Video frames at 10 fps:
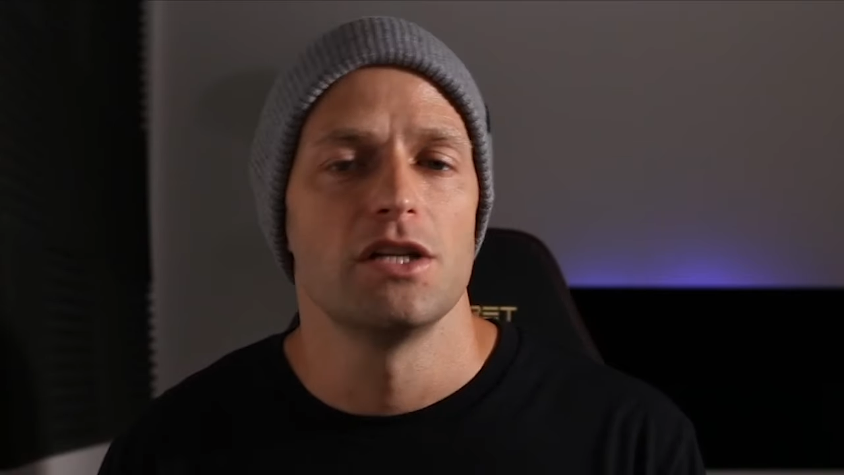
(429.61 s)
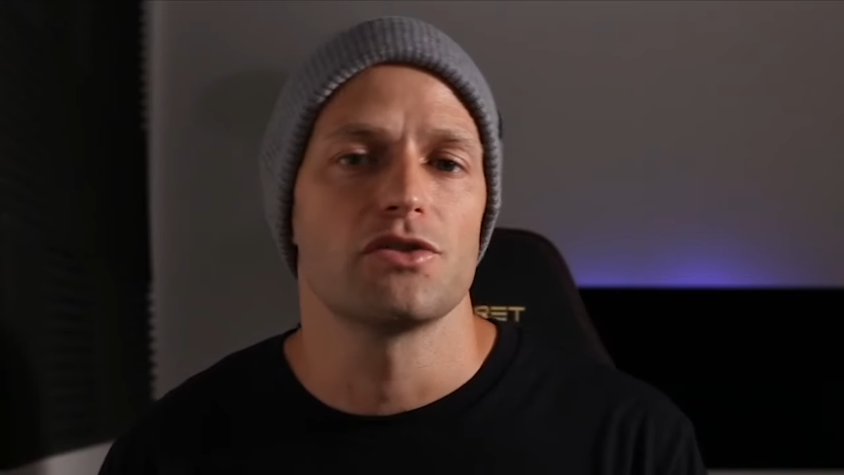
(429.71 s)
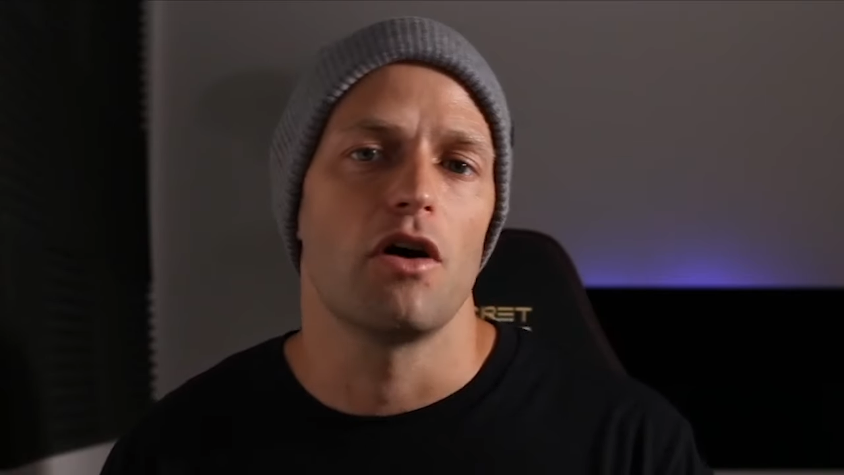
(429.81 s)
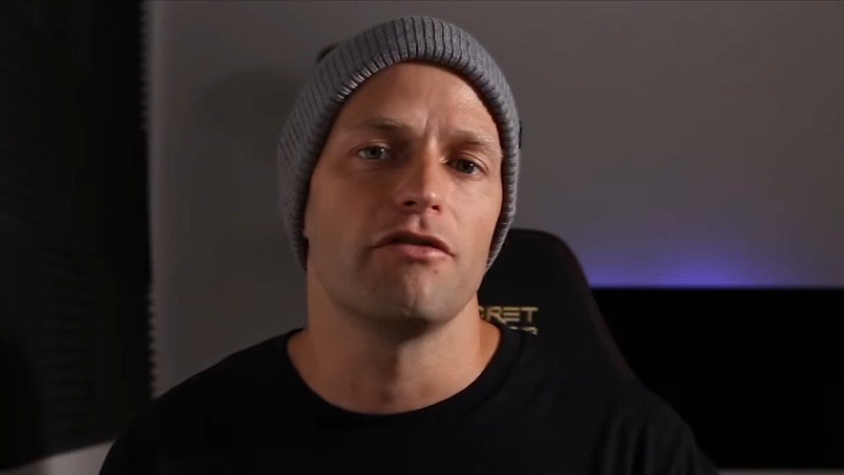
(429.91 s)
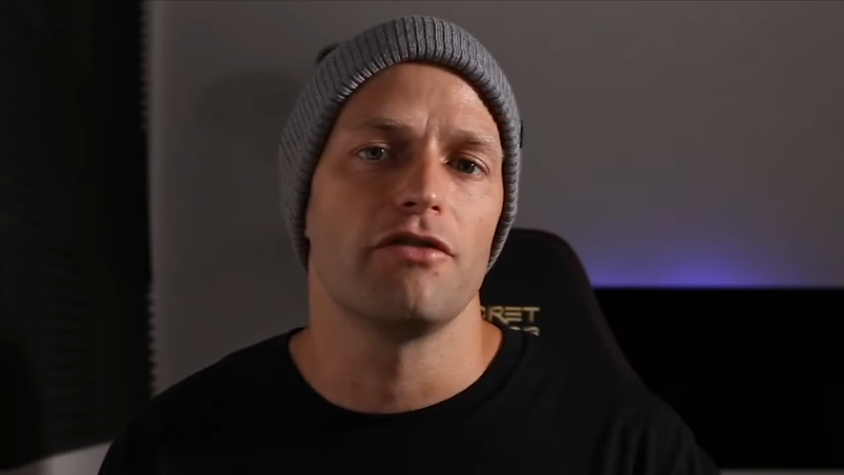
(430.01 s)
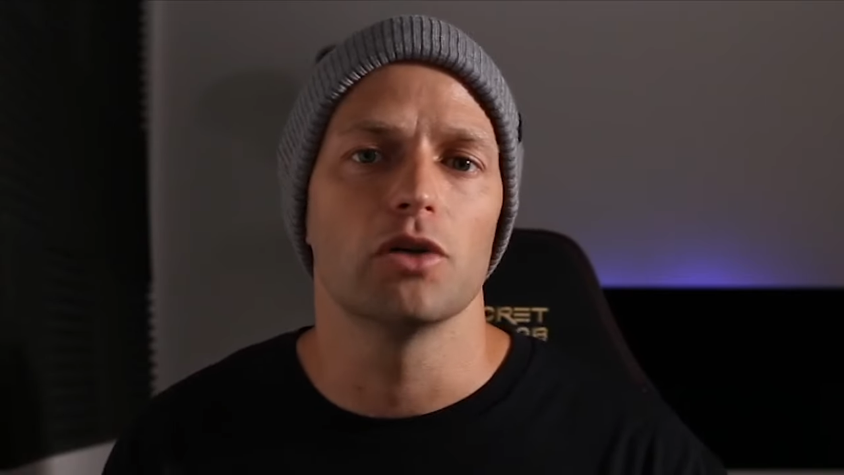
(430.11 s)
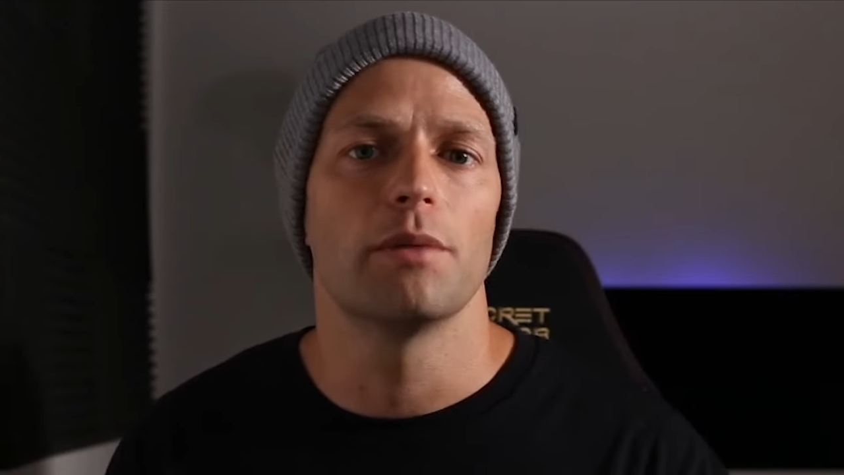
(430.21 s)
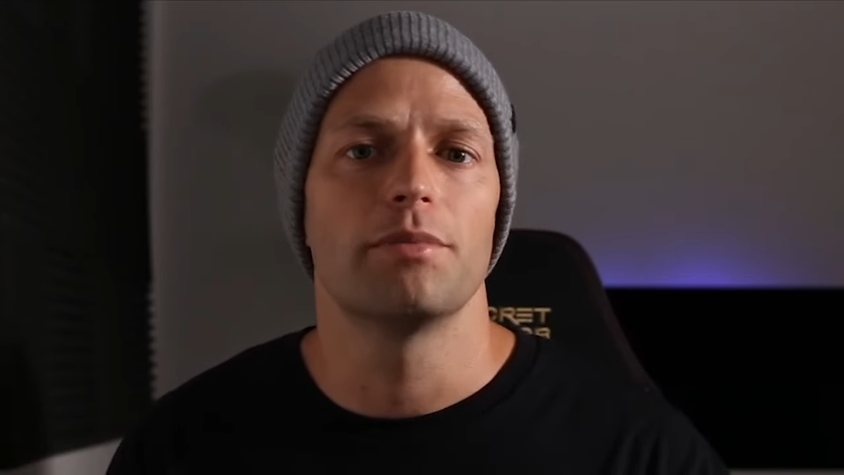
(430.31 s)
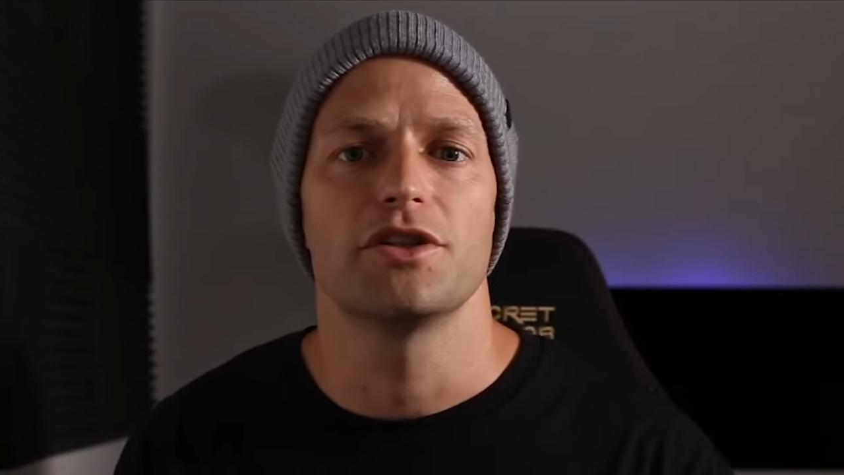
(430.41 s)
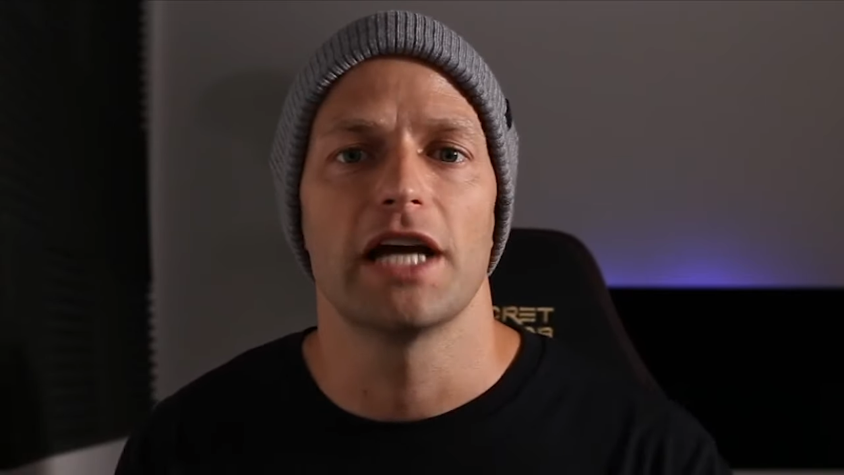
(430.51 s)
So I'll
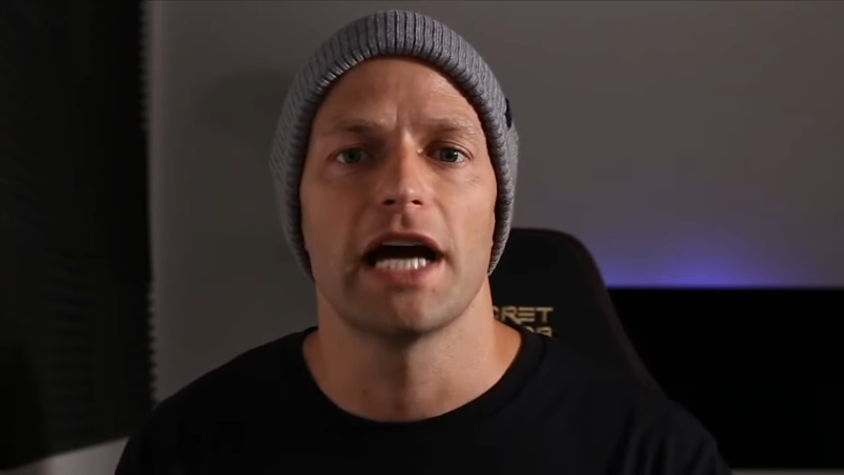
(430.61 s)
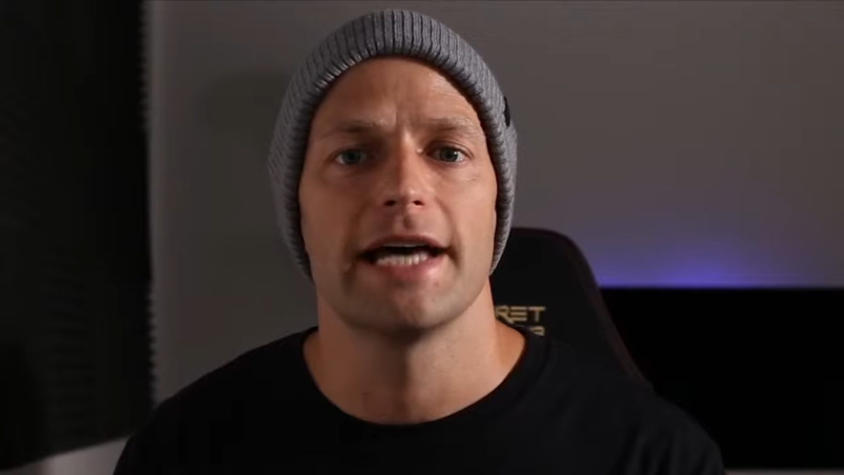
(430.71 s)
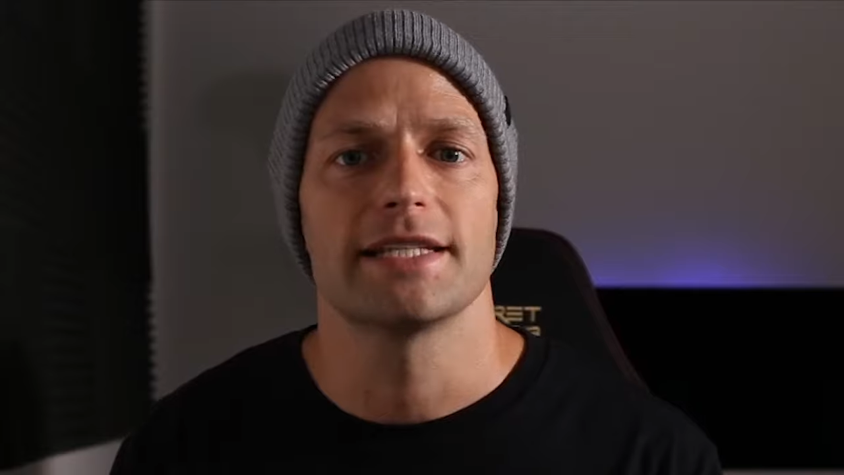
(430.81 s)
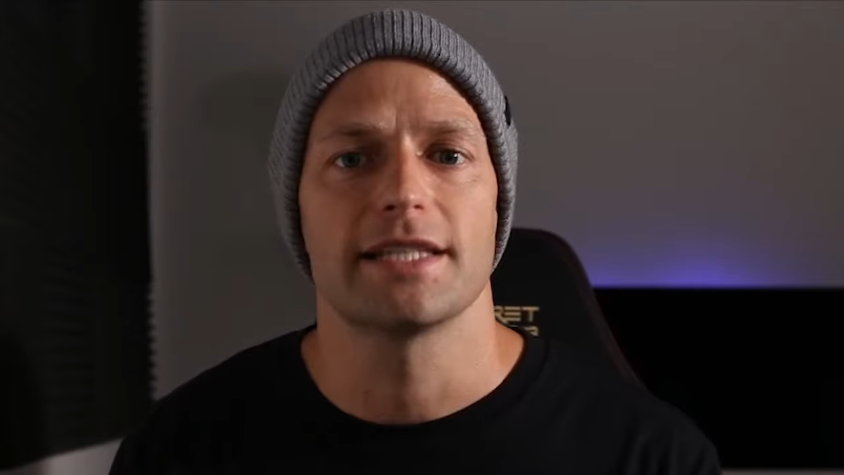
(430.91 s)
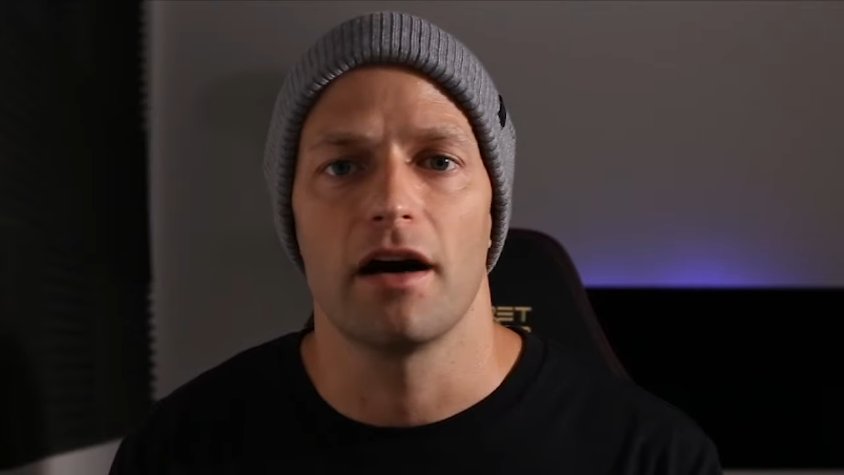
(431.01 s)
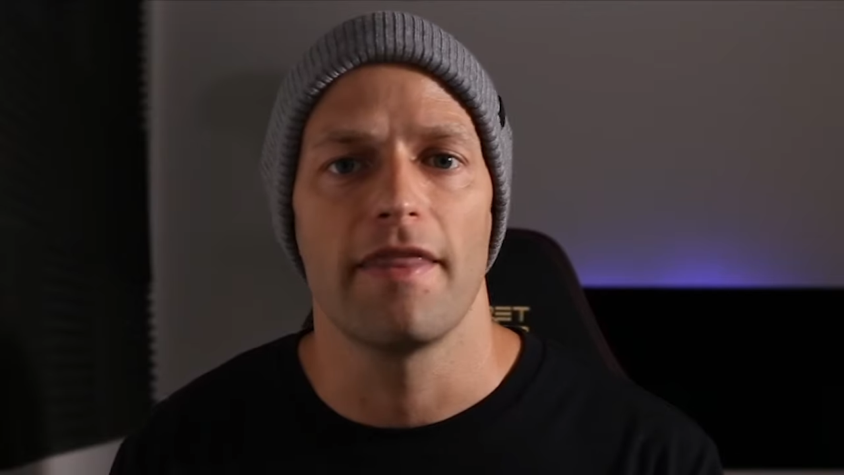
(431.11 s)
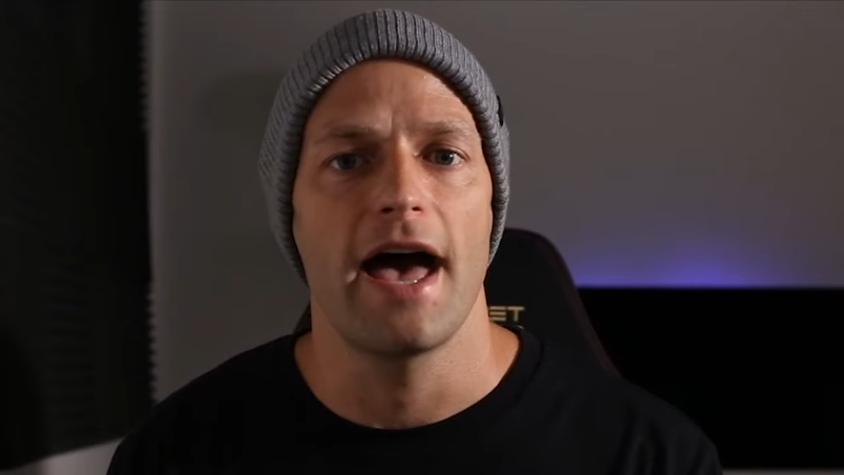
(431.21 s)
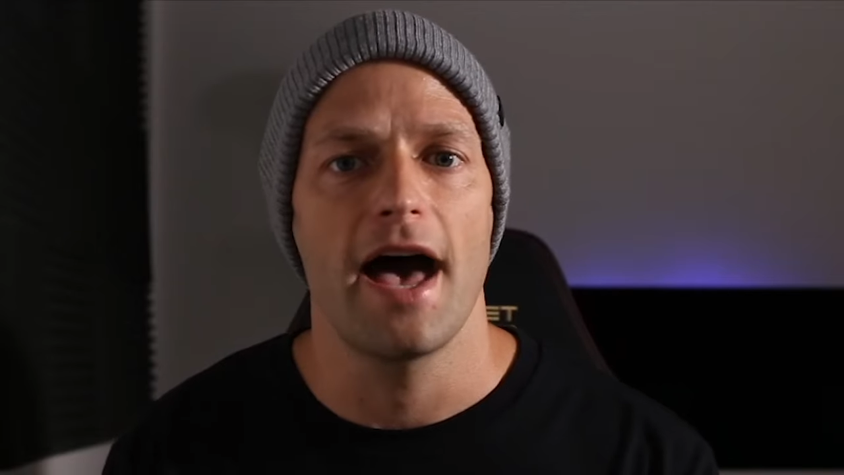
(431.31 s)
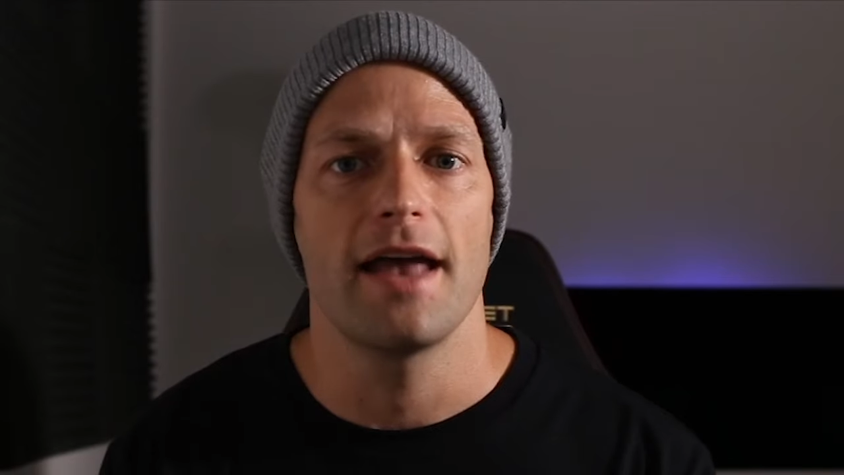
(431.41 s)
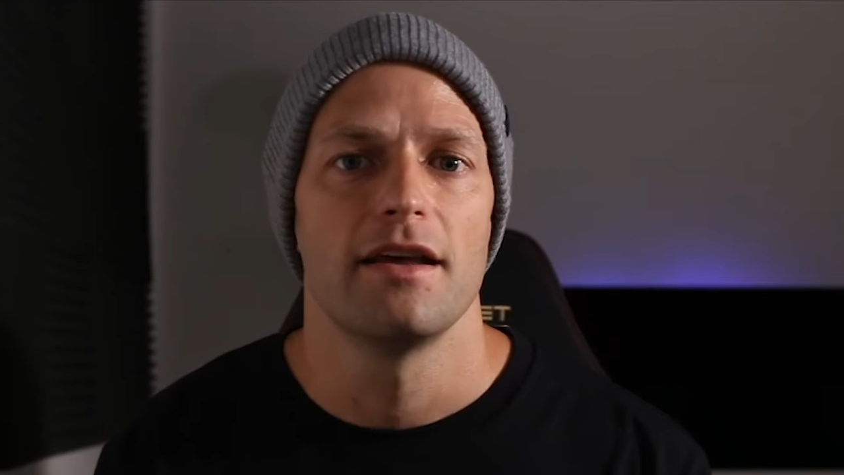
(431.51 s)
follow up with you guys on
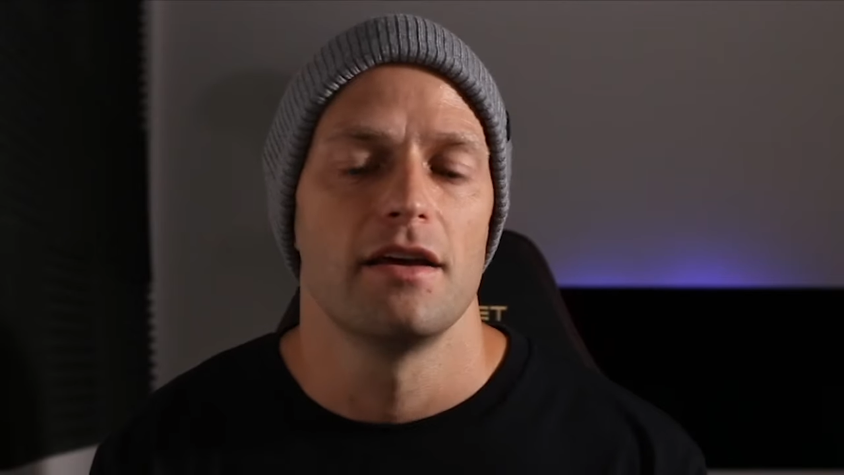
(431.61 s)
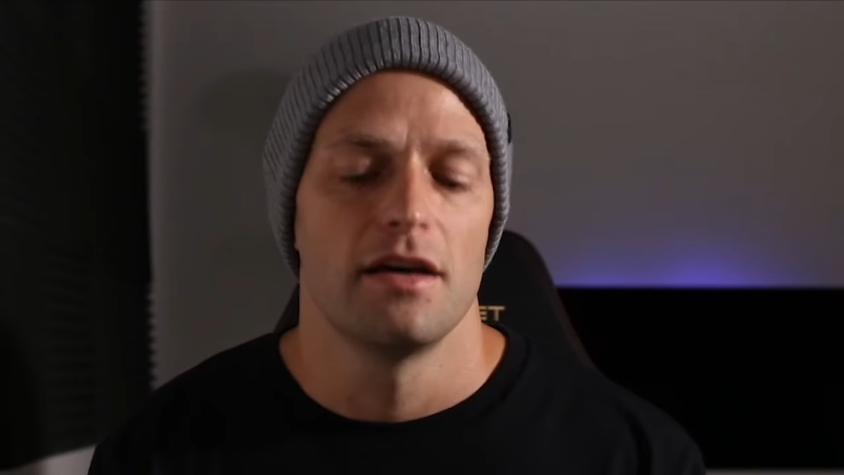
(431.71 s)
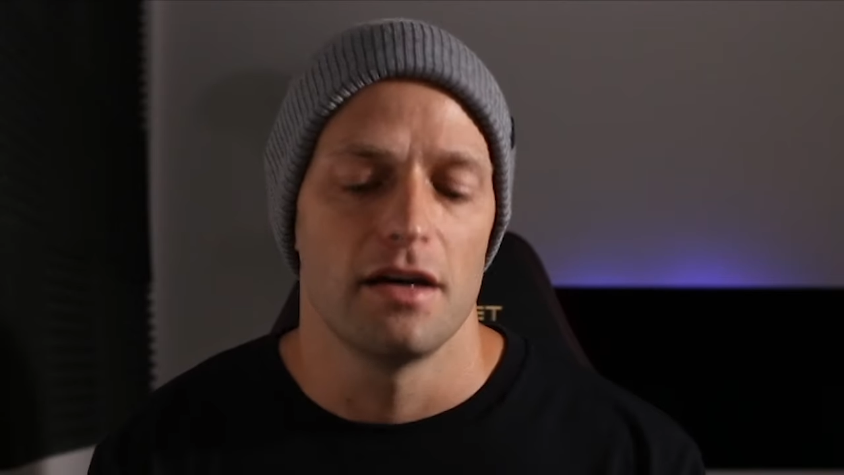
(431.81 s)
that.